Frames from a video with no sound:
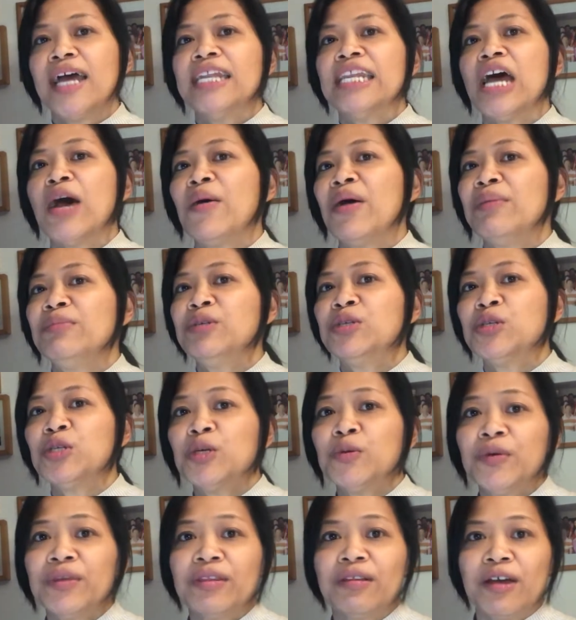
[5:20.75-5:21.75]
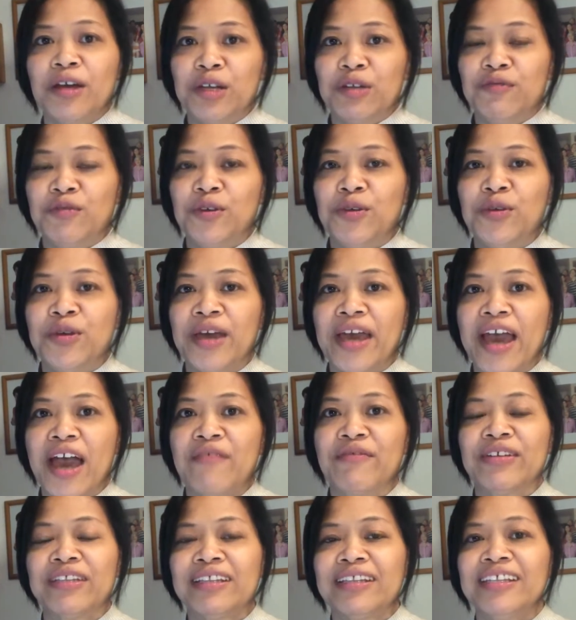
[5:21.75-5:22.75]
Now, I'm sure with a lot of you, you
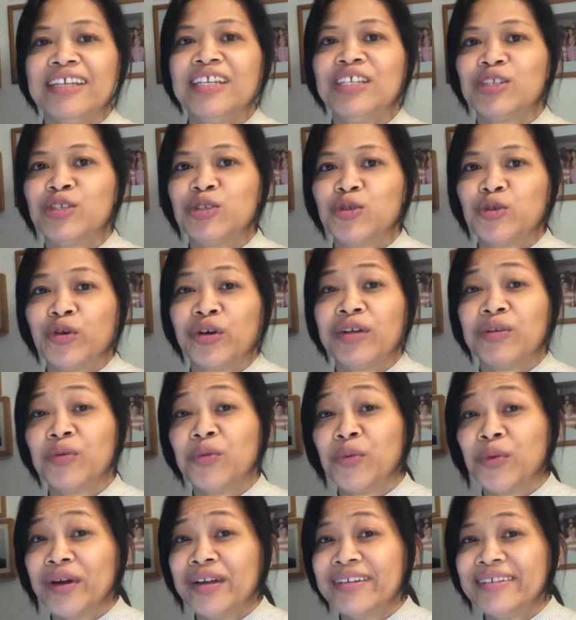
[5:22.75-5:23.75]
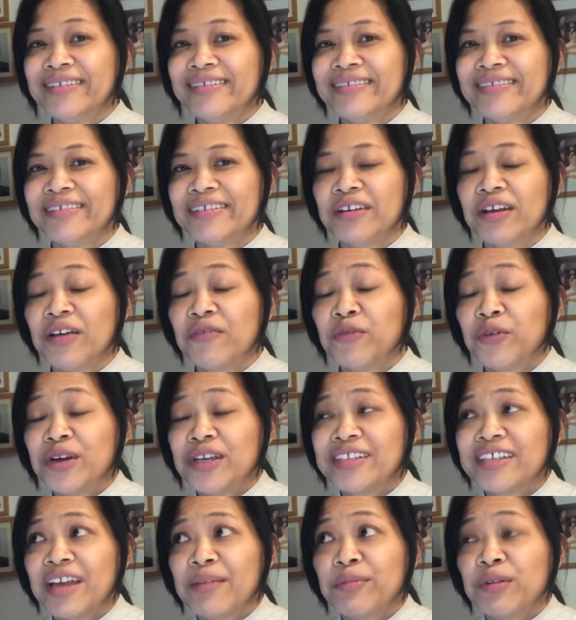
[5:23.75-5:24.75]
have at least joined one, for
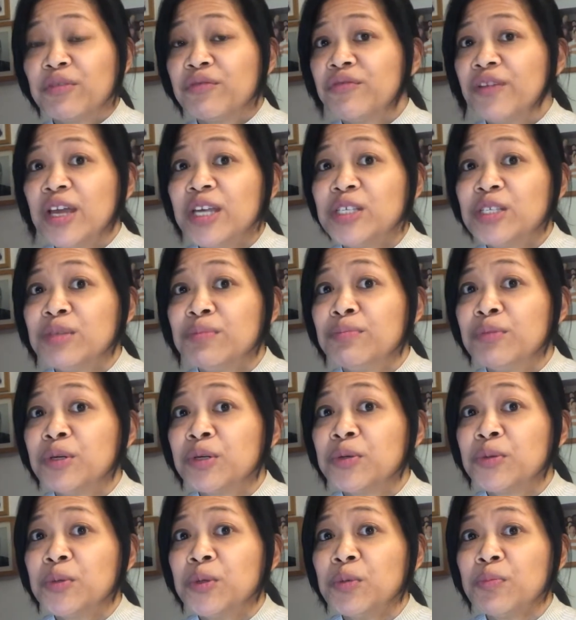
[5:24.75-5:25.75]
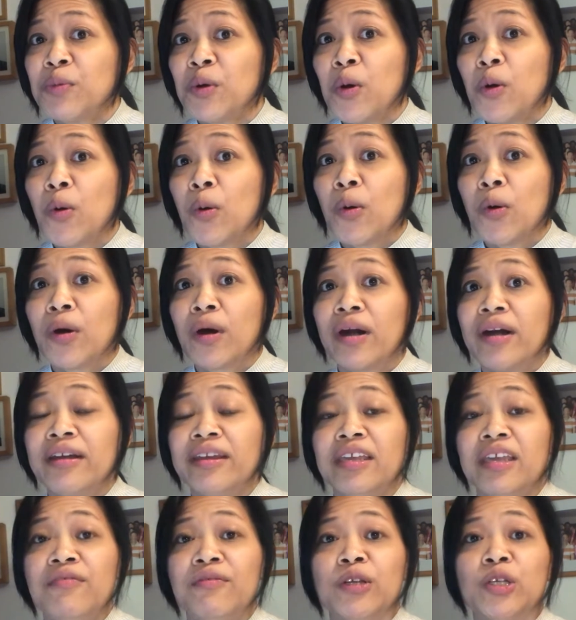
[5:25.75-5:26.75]
example, Facebook group, or
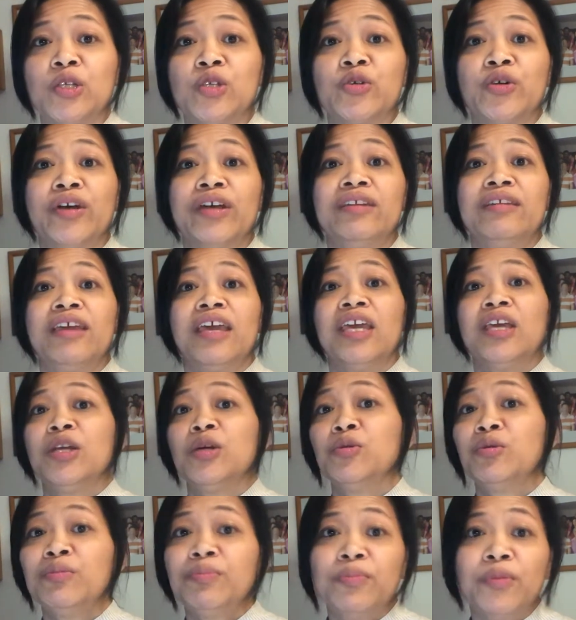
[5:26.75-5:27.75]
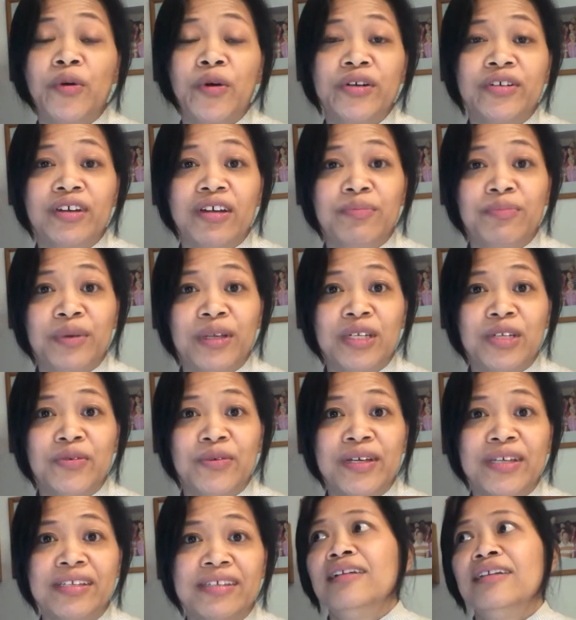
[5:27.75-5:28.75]
even joined a group board on
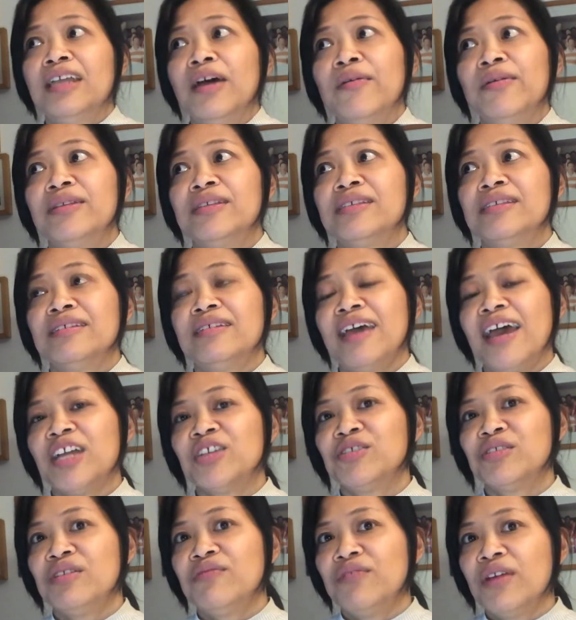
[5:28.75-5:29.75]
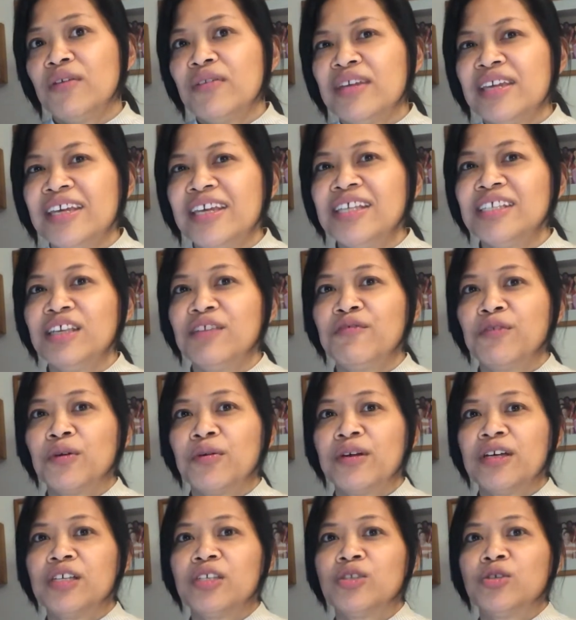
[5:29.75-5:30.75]
Pinterest. Now, it's actually very easy
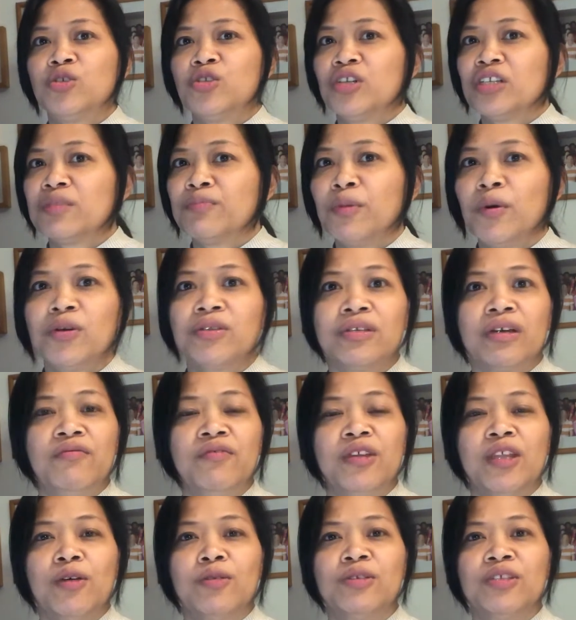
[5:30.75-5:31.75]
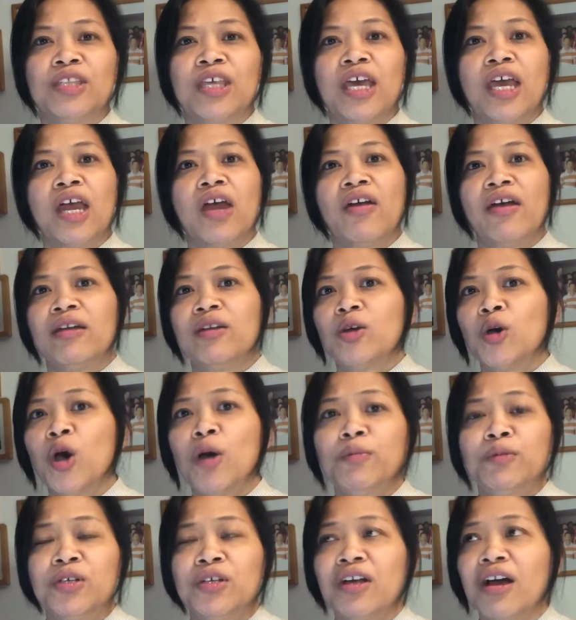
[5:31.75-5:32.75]
for us to just post our videos there and
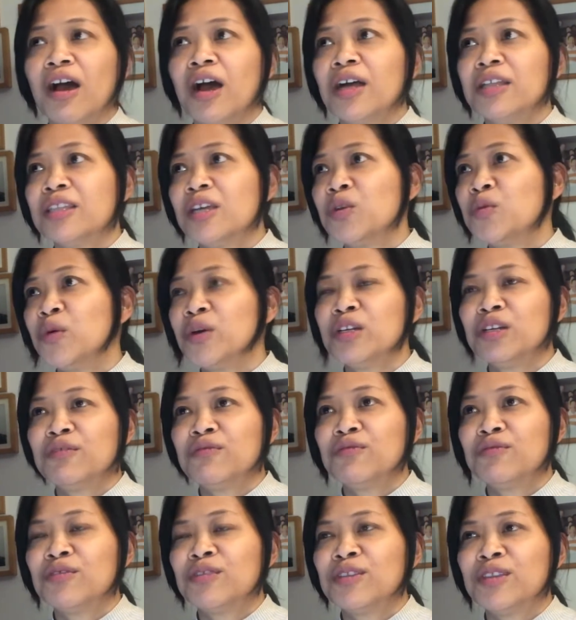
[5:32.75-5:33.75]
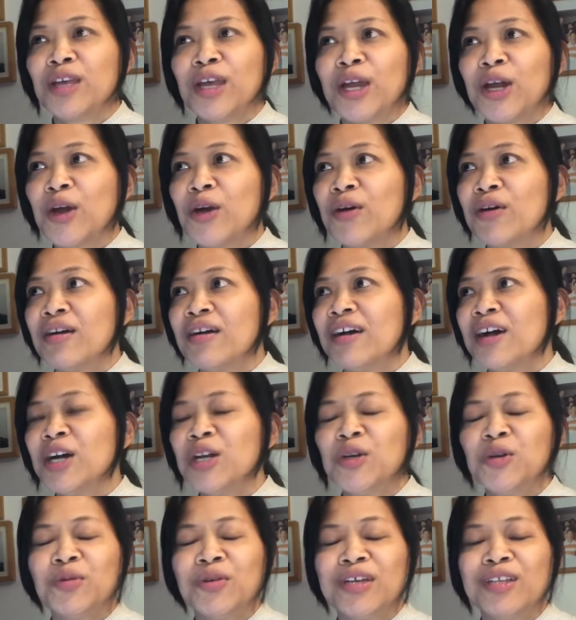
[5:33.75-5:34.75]
hope to God that one of their
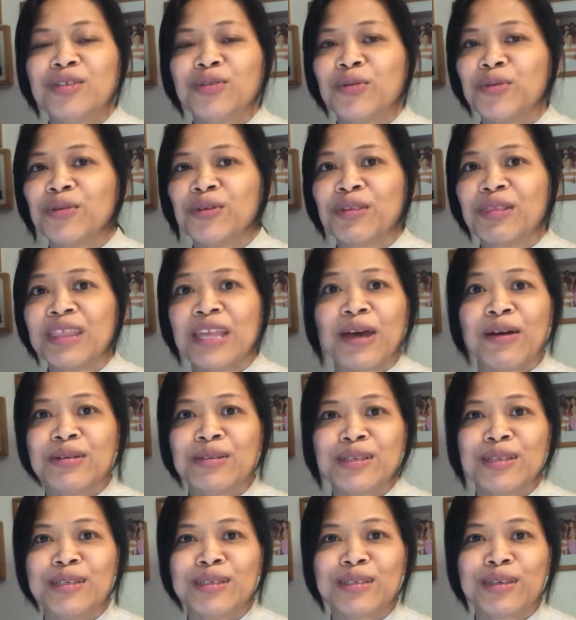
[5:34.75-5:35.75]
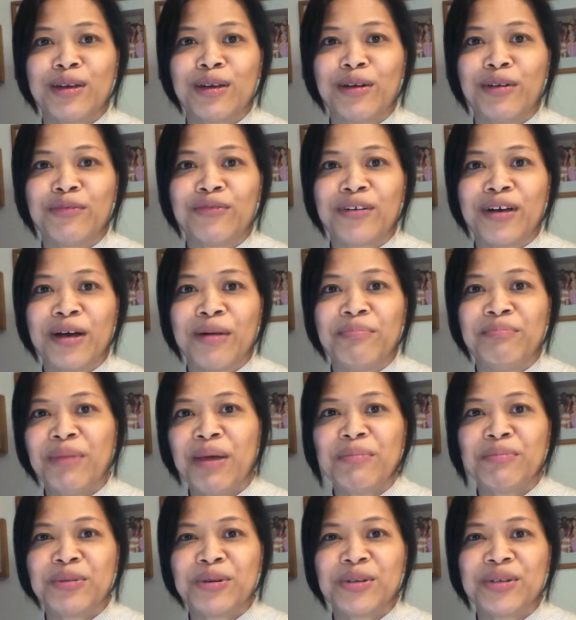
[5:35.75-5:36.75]
hundreds or thousands of
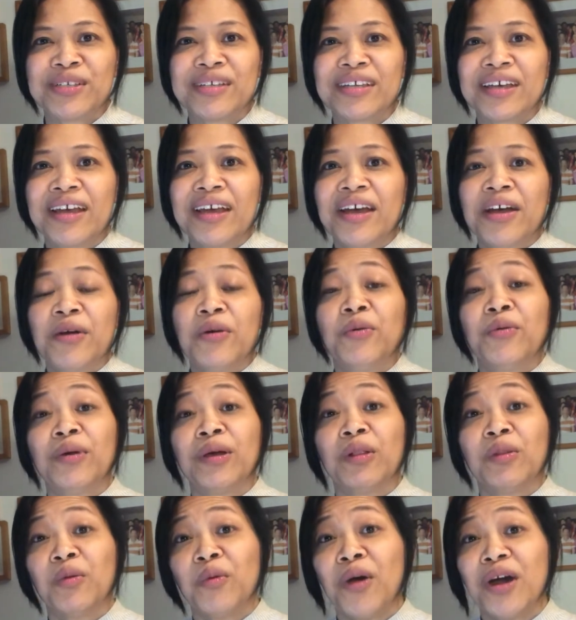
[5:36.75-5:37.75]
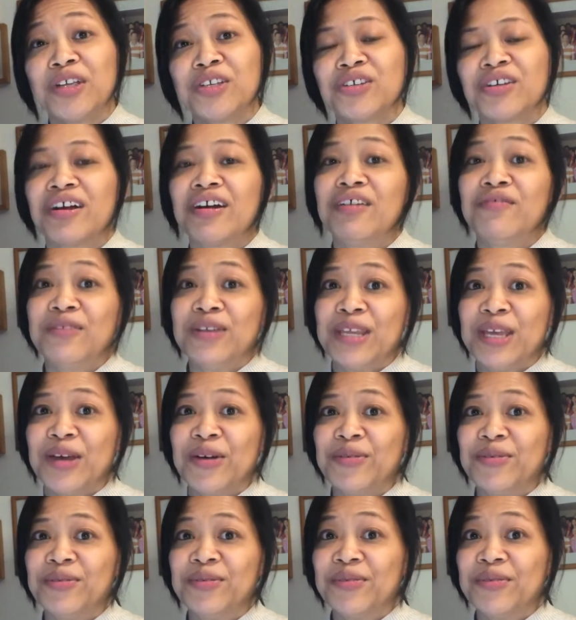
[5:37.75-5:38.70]
members will watch our video,